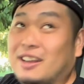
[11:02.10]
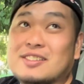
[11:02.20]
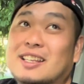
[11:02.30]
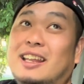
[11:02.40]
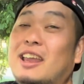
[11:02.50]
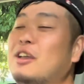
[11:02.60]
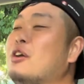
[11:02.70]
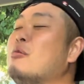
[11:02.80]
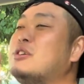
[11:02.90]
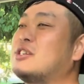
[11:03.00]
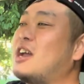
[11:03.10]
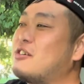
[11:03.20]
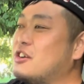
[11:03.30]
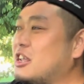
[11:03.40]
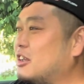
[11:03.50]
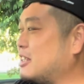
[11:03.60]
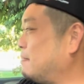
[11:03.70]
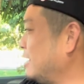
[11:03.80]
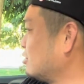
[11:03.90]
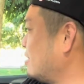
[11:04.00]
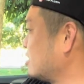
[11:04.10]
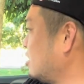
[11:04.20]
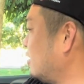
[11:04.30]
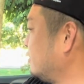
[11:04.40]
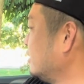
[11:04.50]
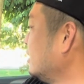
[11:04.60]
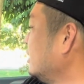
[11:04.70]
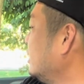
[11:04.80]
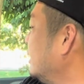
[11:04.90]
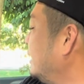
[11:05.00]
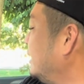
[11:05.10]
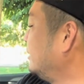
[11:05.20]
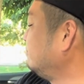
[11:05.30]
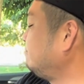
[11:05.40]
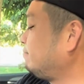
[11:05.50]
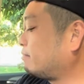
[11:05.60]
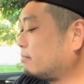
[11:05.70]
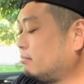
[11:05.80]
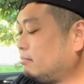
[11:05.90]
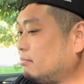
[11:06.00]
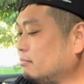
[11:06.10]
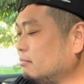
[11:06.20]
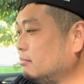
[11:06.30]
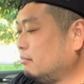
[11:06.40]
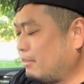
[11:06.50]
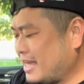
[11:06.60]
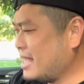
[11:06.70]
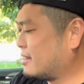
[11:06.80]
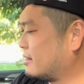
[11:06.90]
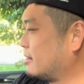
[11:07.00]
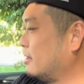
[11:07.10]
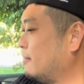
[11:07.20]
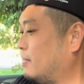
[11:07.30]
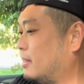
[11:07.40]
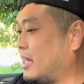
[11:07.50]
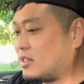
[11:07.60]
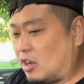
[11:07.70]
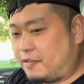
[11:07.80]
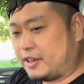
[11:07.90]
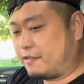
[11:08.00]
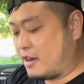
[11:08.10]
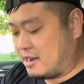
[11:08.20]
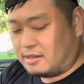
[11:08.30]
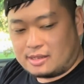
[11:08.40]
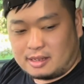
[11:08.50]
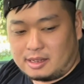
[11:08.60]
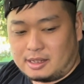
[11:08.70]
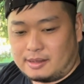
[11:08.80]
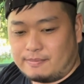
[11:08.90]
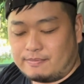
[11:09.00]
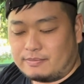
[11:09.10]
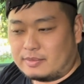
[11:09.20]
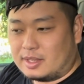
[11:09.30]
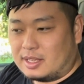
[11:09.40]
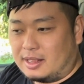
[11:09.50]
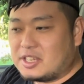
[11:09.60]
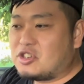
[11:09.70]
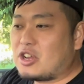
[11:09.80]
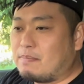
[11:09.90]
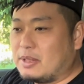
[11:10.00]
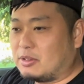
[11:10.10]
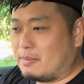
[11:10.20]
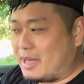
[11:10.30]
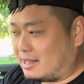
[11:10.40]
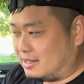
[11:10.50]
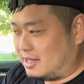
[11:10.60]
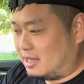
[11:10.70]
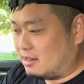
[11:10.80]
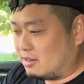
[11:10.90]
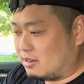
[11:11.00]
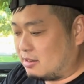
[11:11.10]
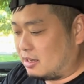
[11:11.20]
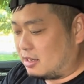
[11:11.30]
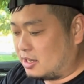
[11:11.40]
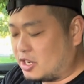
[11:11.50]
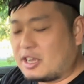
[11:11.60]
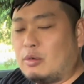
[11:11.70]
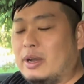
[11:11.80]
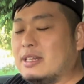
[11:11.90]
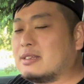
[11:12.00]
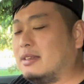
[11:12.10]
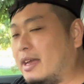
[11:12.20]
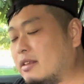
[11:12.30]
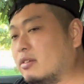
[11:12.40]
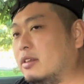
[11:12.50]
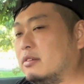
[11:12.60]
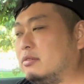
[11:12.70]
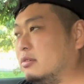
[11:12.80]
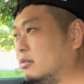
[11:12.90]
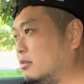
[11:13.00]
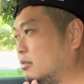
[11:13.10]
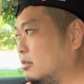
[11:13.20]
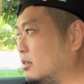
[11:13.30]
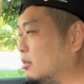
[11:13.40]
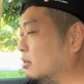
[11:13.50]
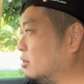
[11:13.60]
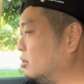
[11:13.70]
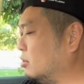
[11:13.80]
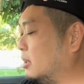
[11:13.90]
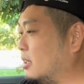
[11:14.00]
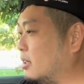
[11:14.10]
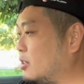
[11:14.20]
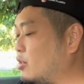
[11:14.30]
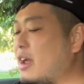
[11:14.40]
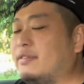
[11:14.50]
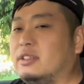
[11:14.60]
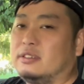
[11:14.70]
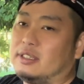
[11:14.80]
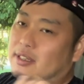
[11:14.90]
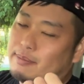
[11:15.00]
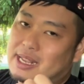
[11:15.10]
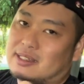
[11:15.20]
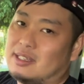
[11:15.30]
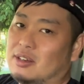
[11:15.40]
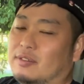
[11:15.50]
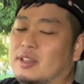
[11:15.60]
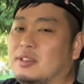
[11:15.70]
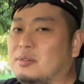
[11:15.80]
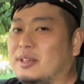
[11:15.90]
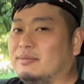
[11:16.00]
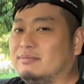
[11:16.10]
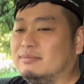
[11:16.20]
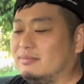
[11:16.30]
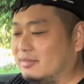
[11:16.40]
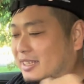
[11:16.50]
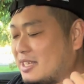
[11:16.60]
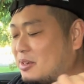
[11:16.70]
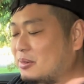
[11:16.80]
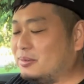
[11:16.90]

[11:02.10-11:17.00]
of sunlight, which is ironic because I play so much golf. But yes, that's all for the front. Let's jump into the back seat. Check out what it's like to travel in the back seat of the Tiguan. Let's go.